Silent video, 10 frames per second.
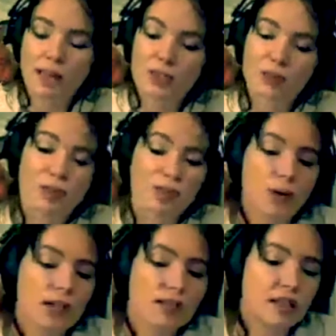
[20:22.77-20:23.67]
It's also
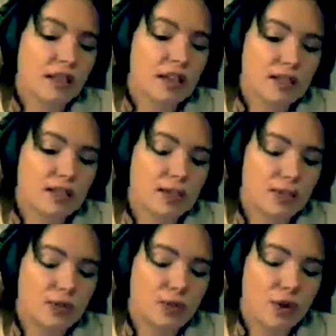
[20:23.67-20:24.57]
asking us
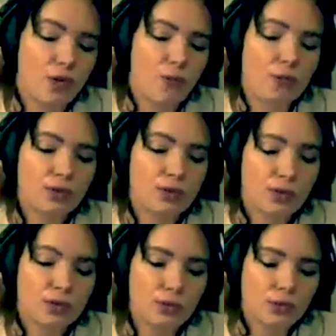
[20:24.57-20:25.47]
to open to